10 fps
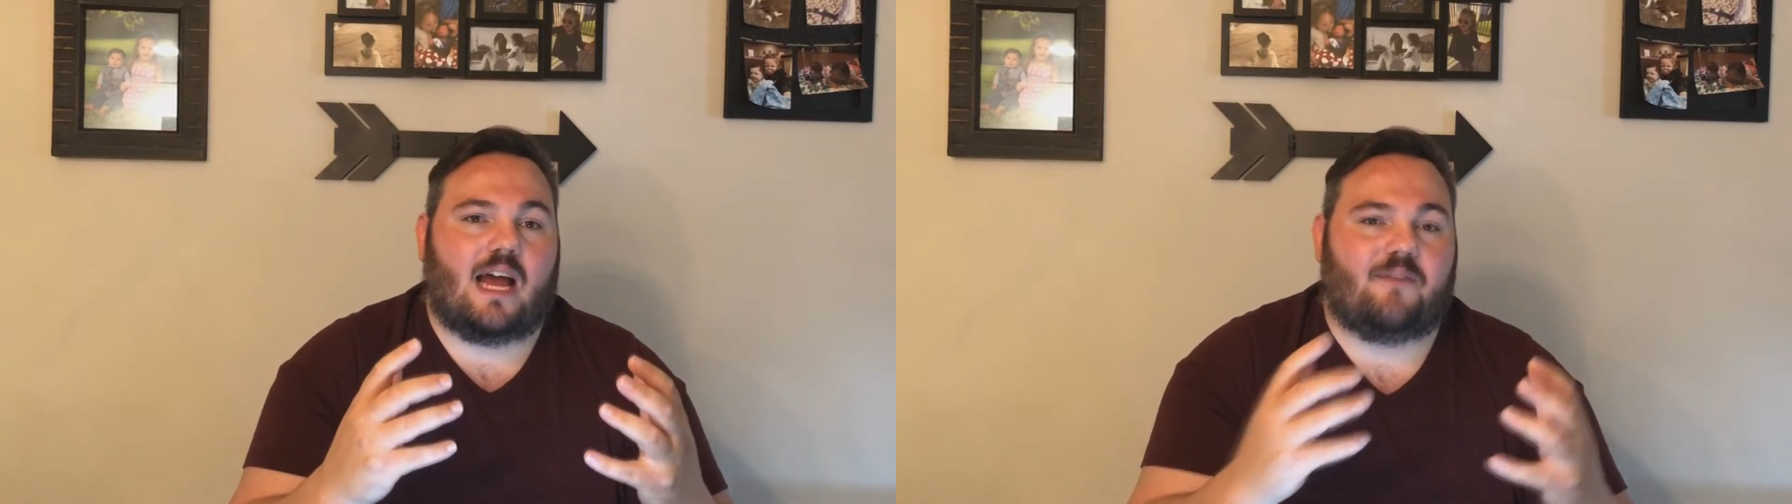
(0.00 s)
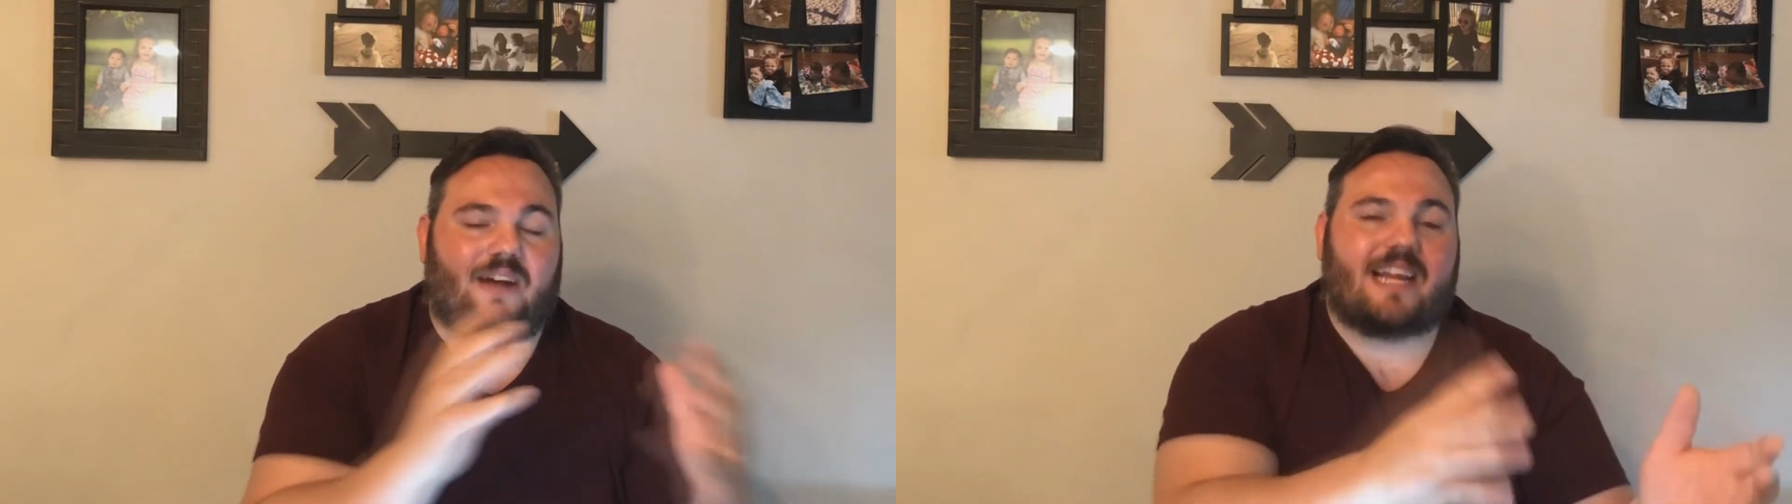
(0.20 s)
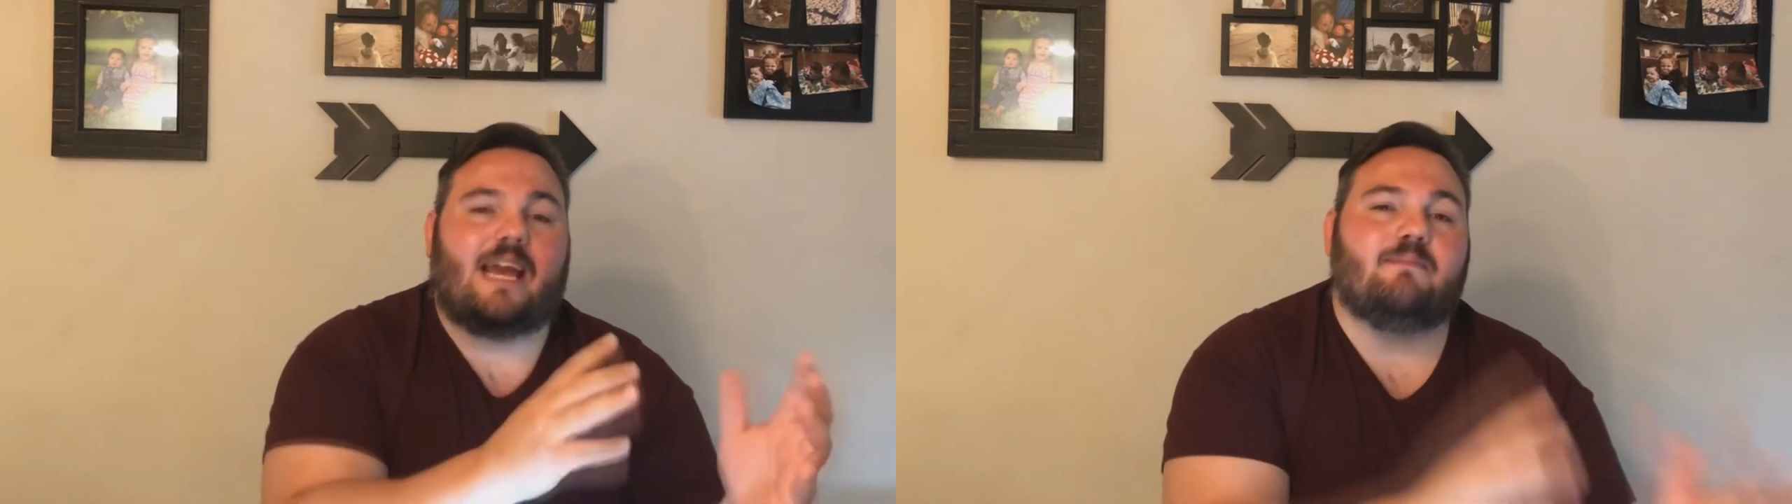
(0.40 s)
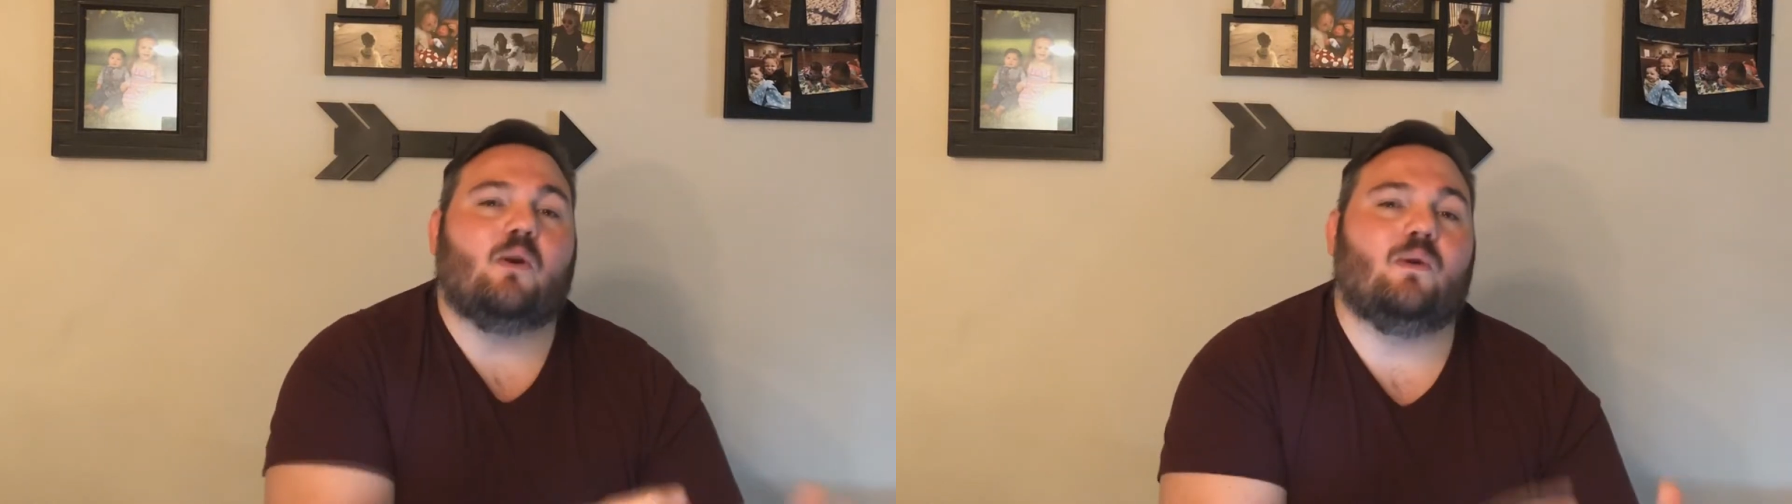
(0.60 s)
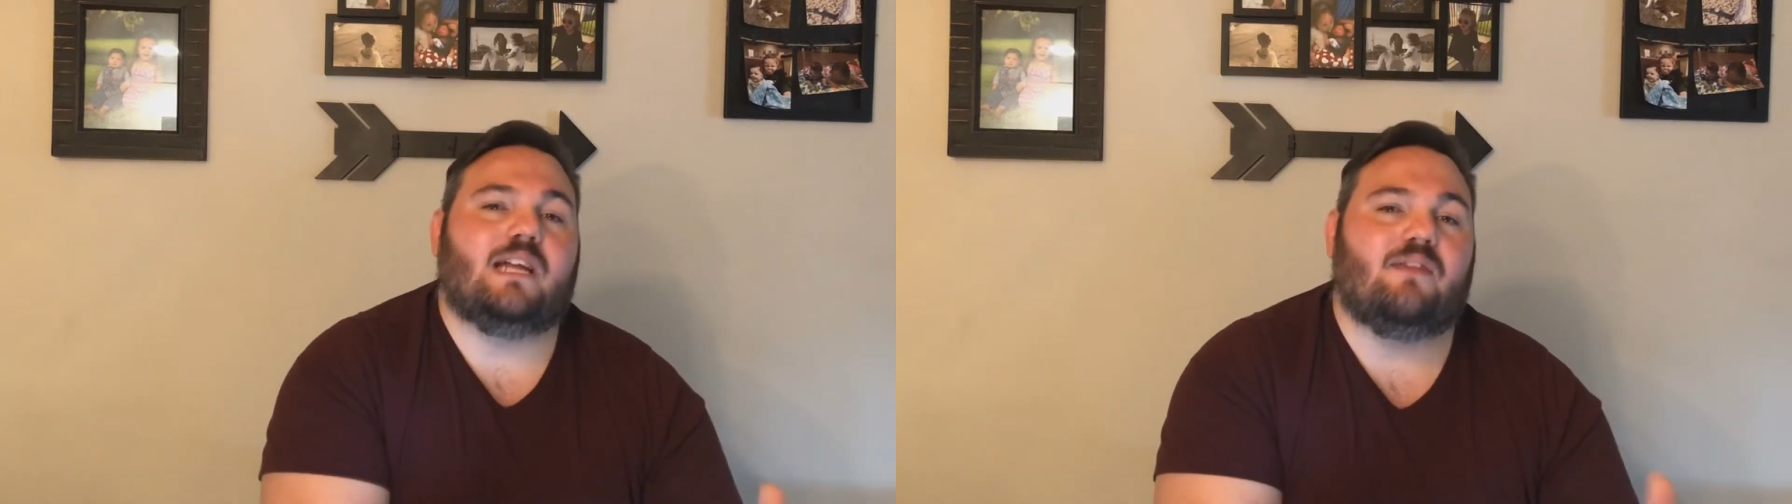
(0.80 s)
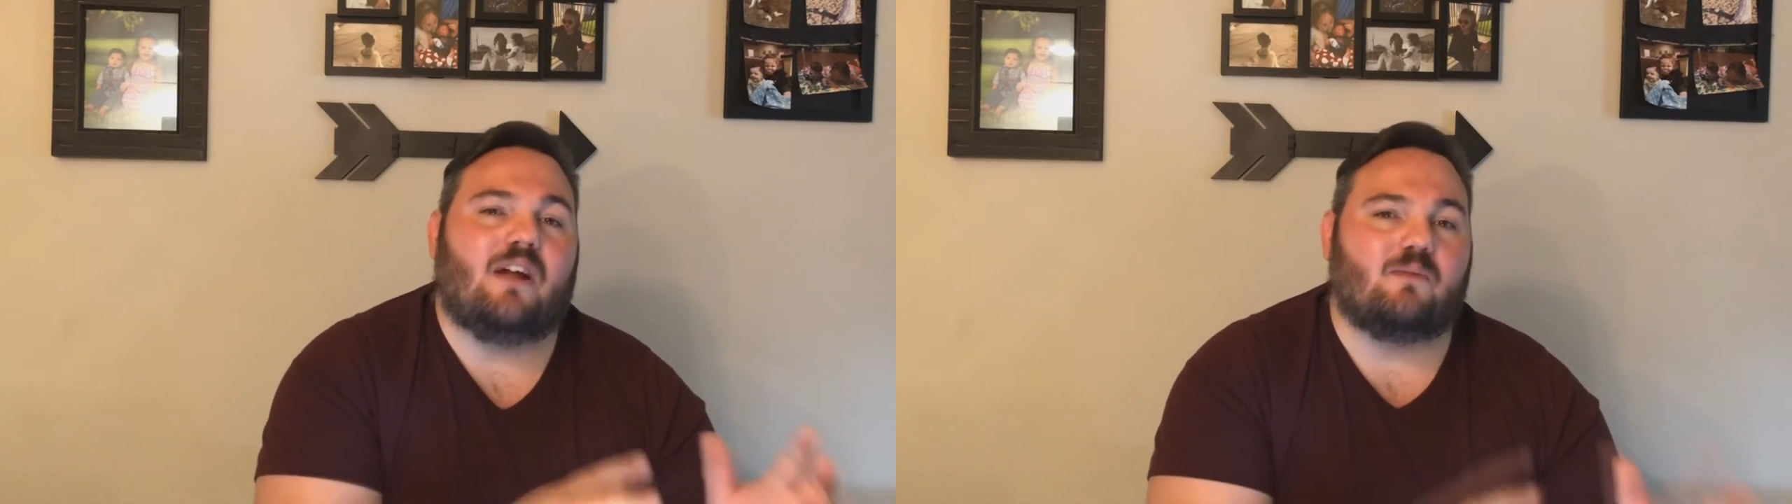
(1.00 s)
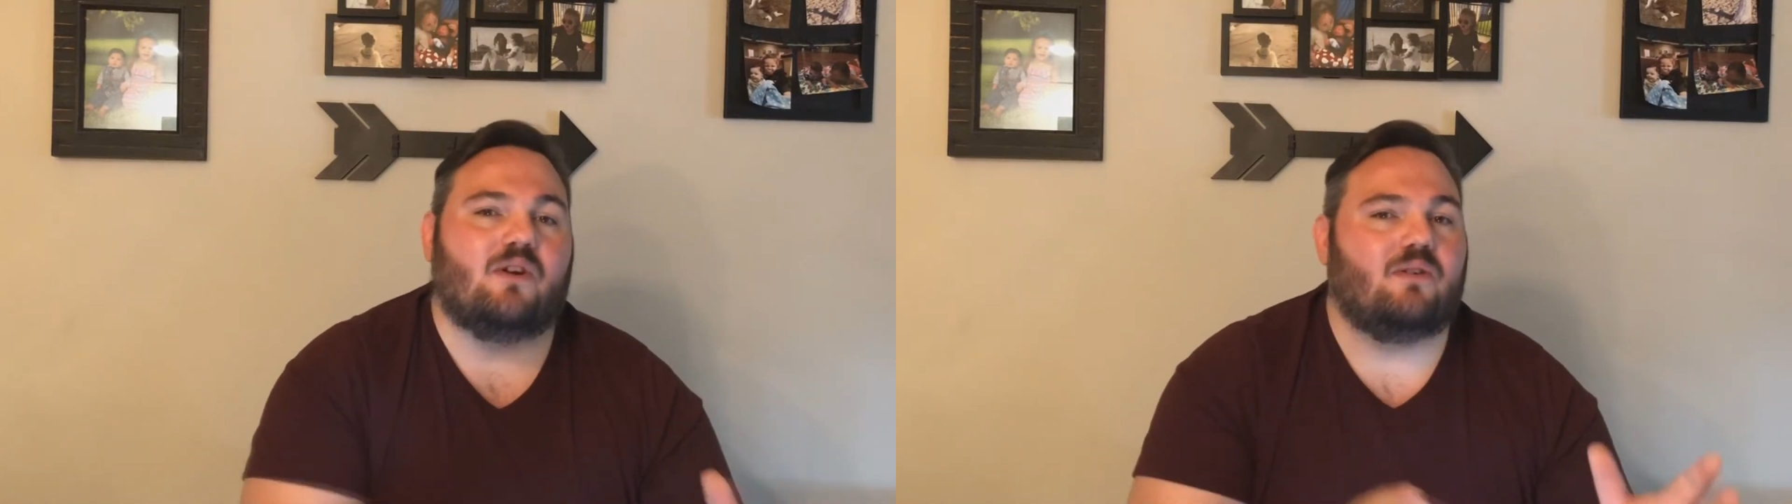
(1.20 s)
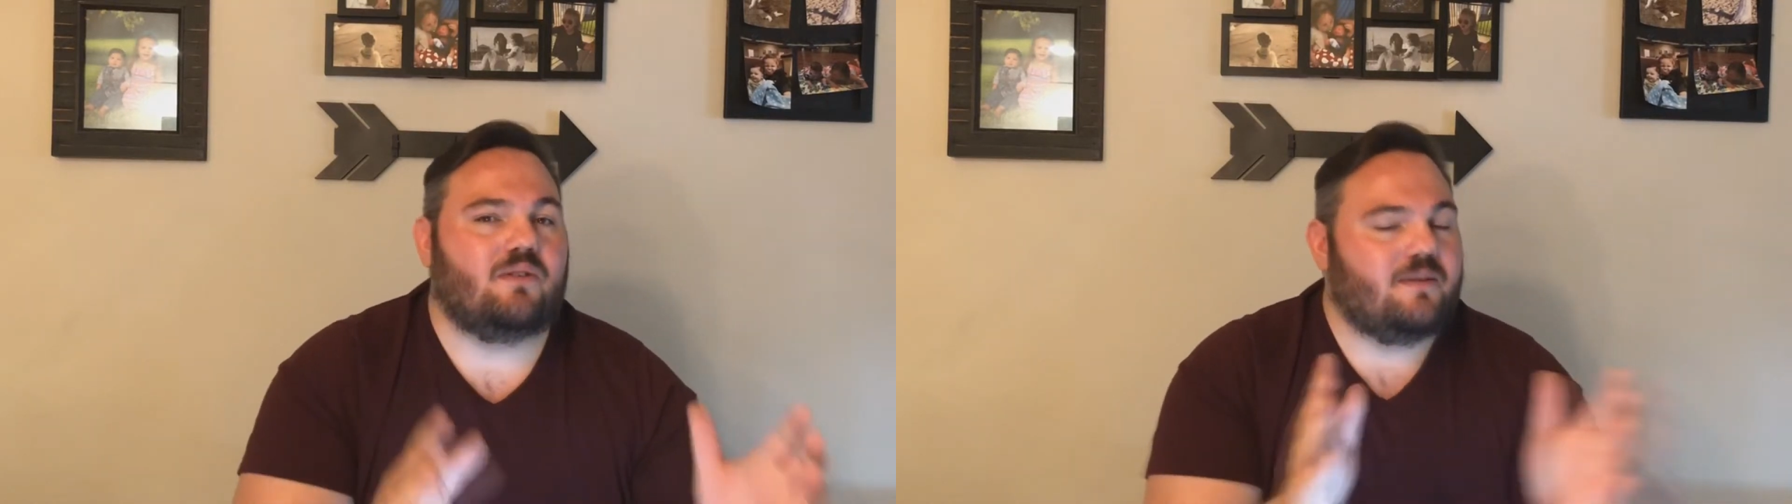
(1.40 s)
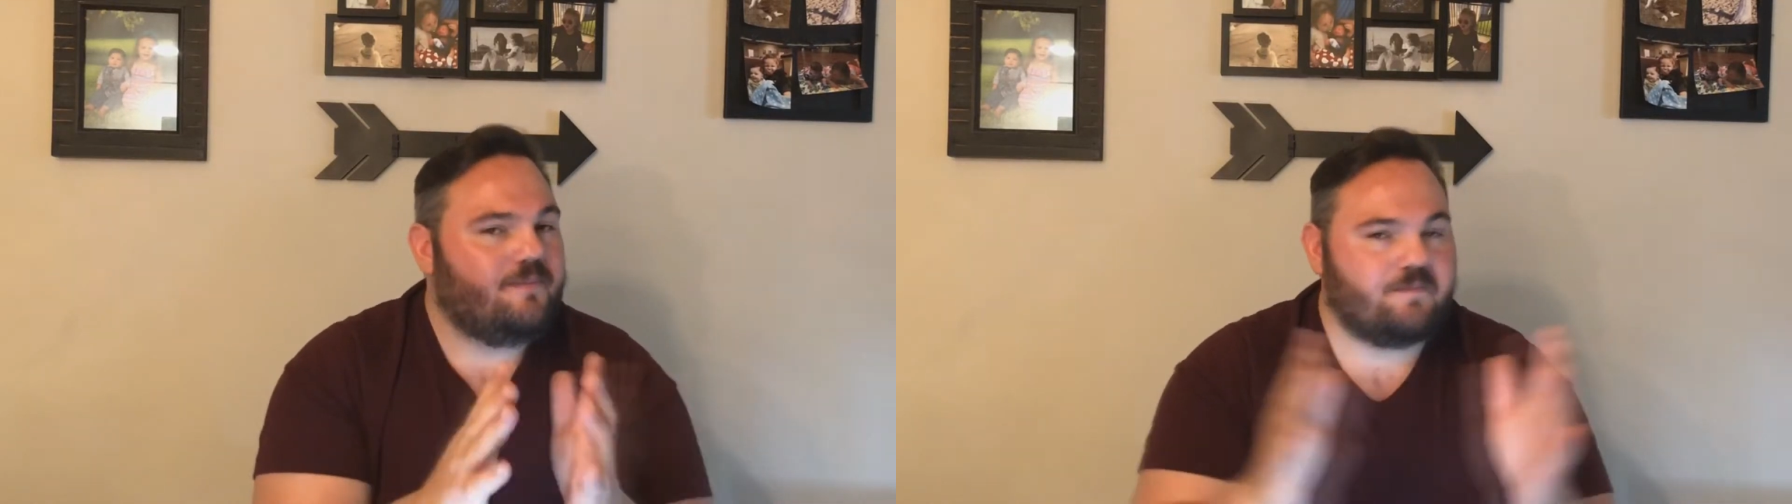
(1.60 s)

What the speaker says: If I kept going down that road,